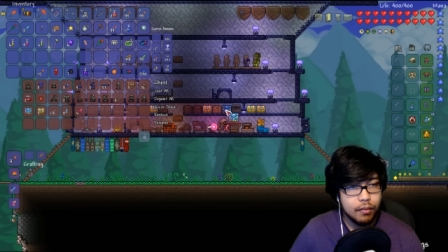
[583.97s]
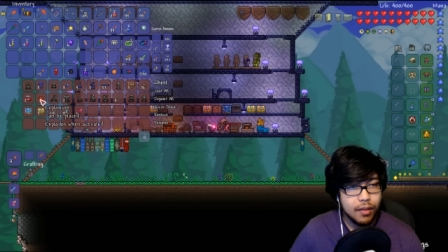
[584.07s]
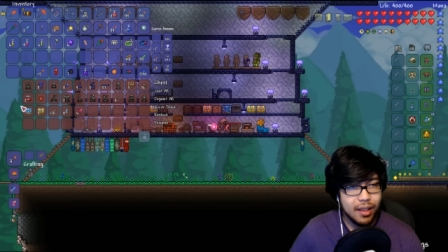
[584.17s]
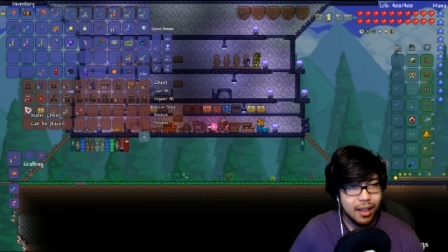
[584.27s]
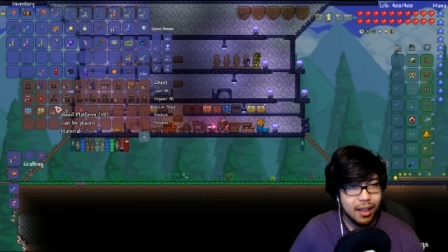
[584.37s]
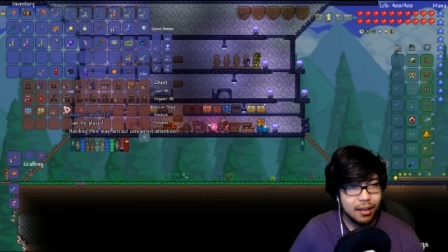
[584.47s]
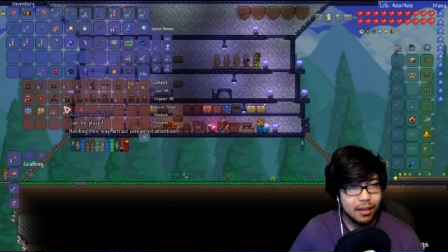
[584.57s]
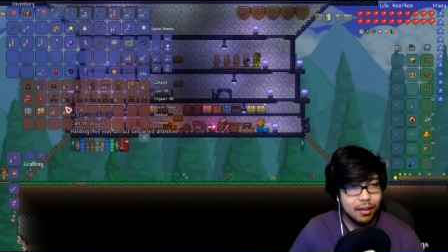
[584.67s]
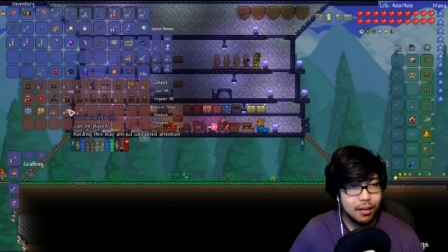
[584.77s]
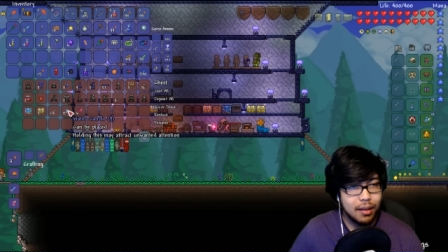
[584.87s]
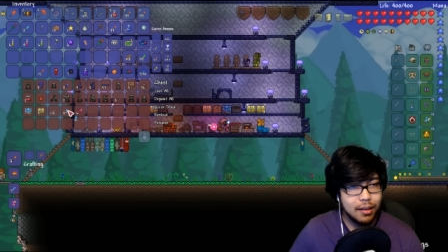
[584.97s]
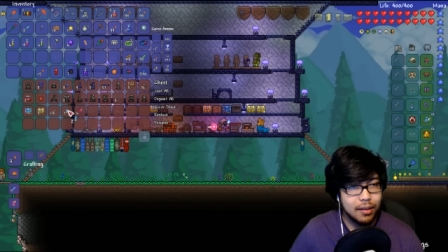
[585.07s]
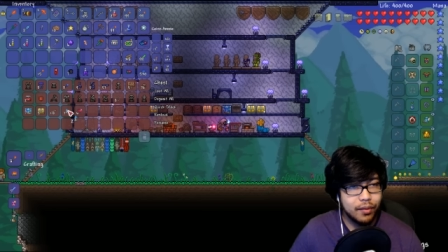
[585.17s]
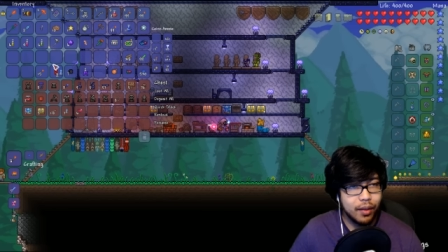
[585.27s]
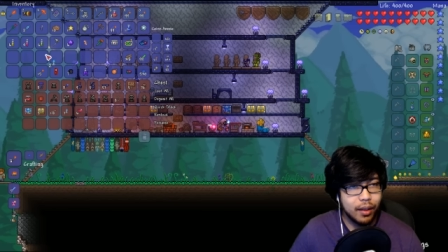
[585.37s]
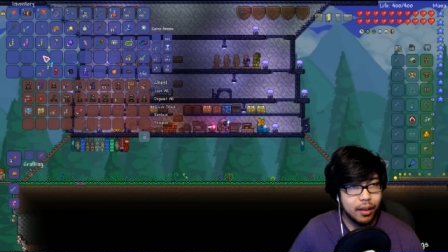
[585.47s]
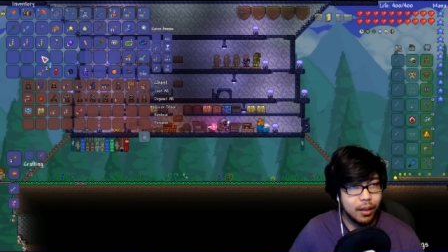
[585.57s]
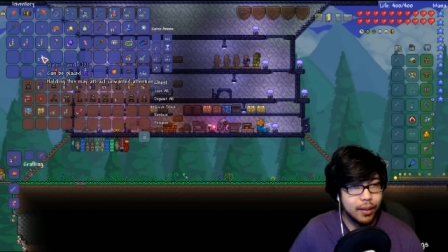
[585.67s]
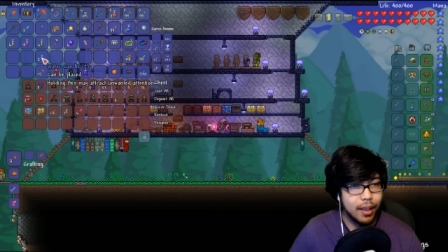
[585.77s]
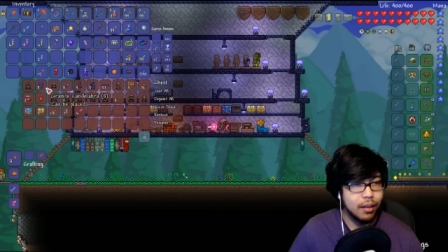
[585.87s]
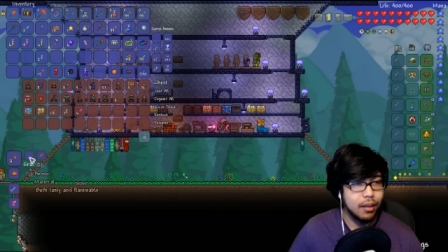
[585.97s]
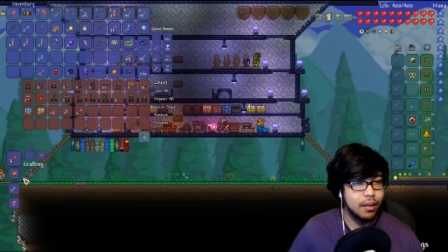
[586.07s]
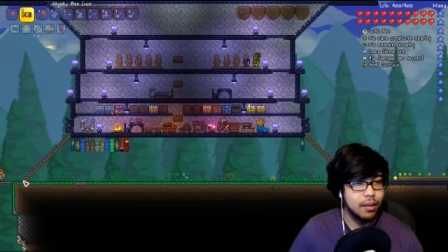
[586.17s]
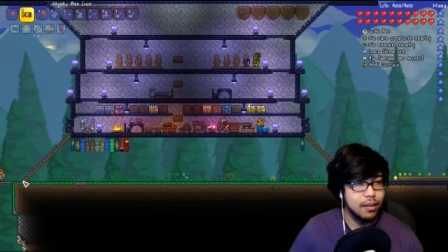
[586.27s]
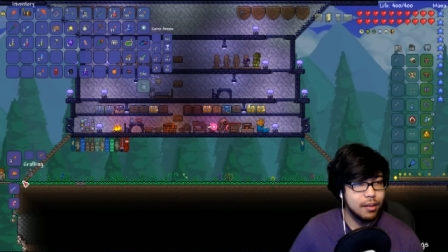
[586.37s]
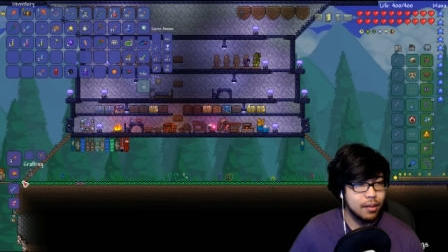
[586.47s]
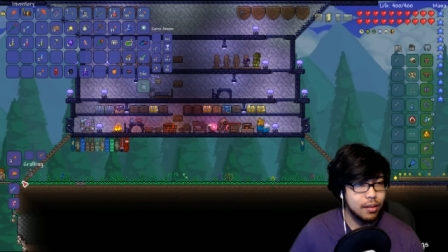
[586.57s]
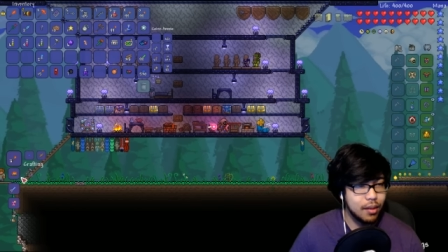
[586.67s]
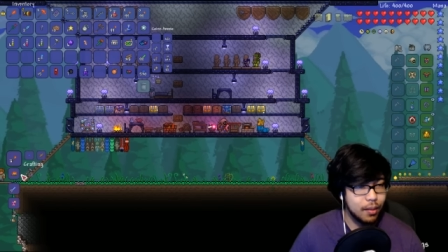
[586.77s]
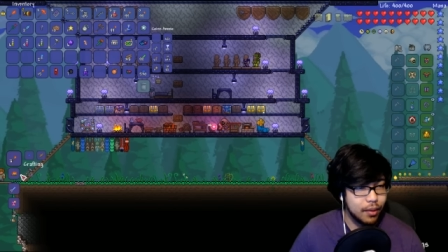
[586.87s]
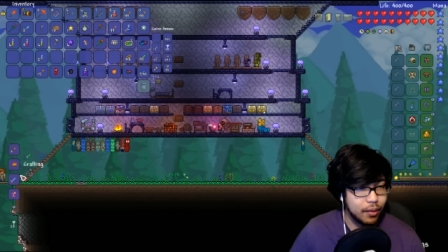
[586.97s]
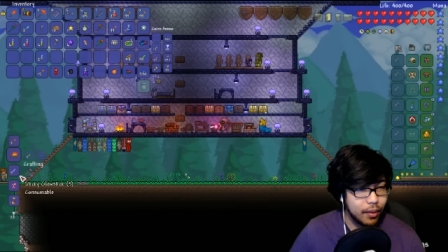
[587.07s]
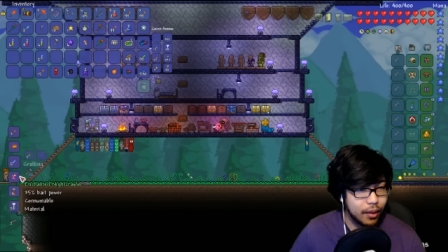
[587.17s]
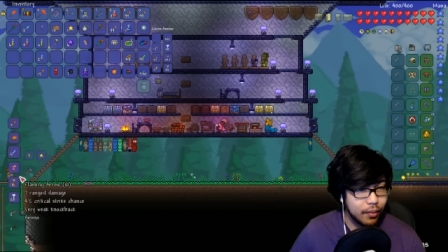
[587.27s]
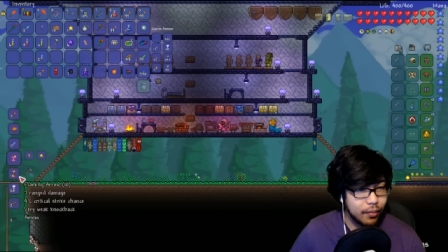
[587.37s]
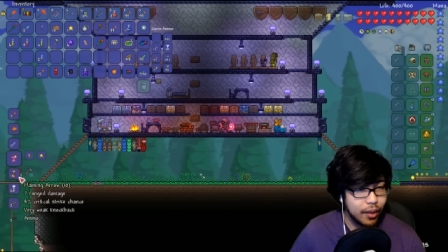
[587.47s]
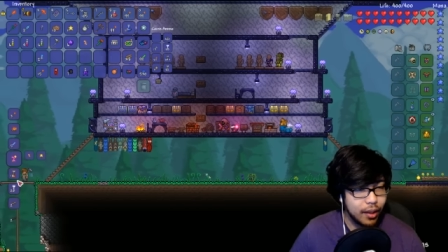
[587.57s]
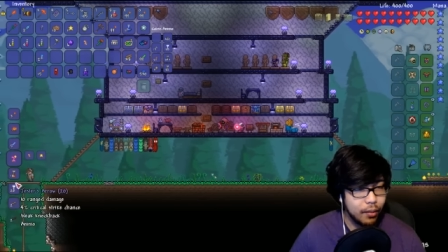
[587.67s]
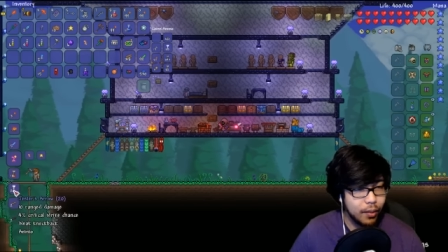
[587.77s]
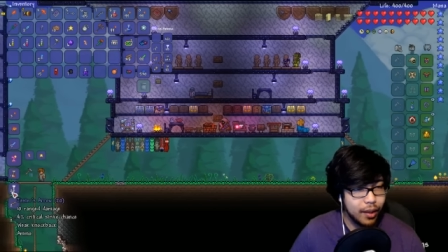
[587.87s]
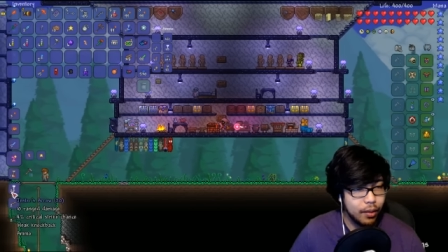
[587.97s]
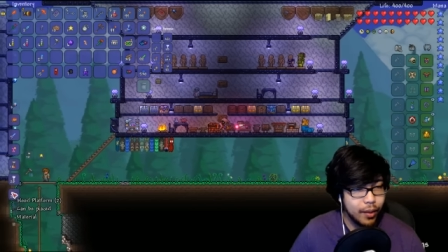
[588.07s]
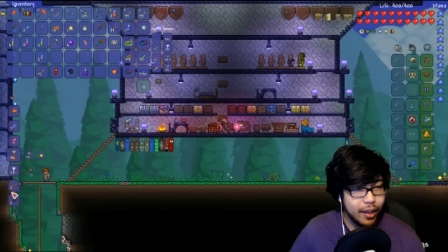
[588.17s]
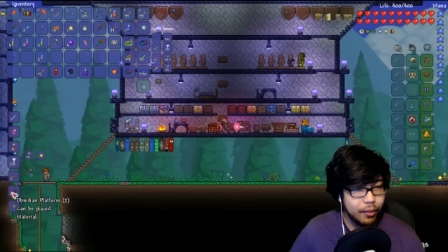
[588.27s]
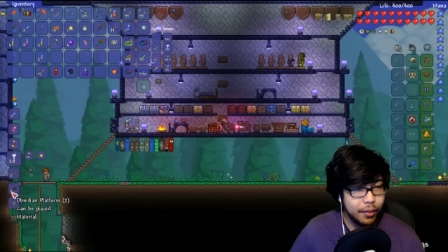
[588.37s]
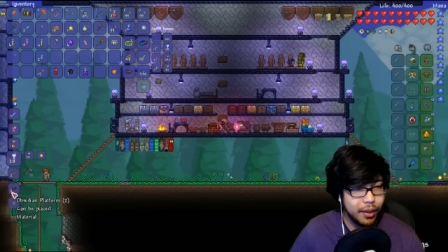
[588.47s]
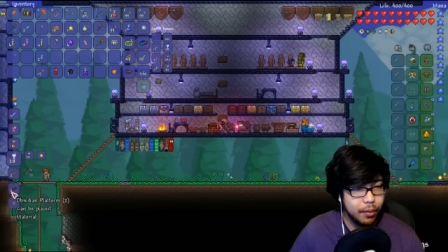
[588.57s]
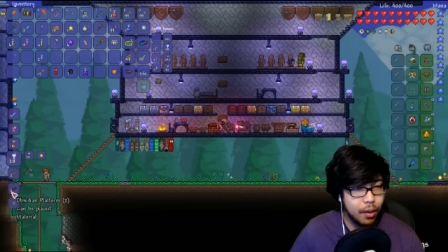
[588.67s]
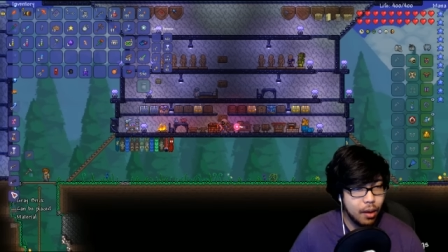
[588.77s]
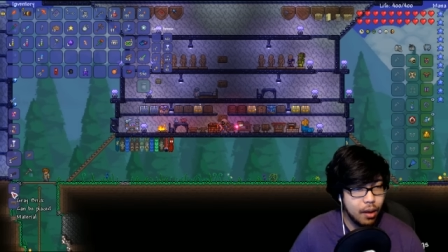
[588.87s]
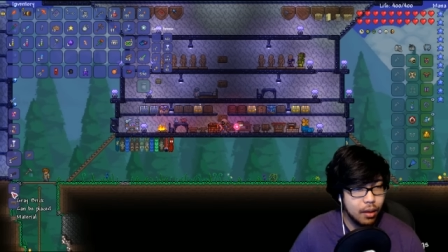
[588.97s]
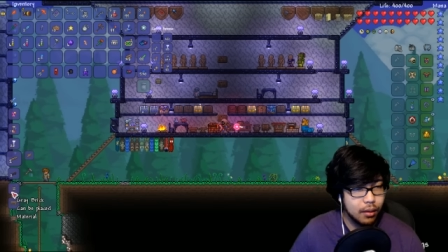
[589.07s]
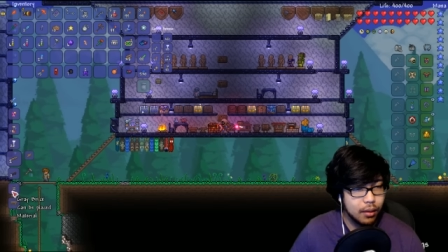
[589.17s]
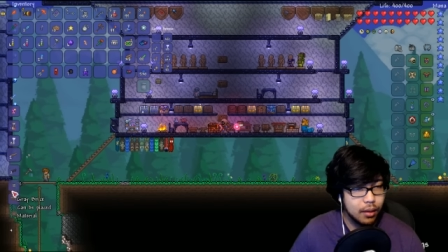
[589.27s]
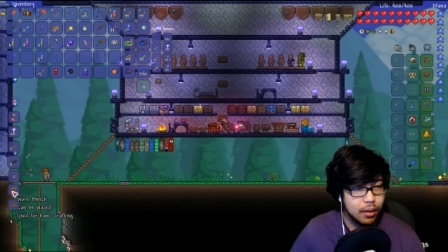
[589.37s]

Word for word: Yeah, let's freaking go down there. There's just something rickety, rickety, rickety, rickety, rickety wrong.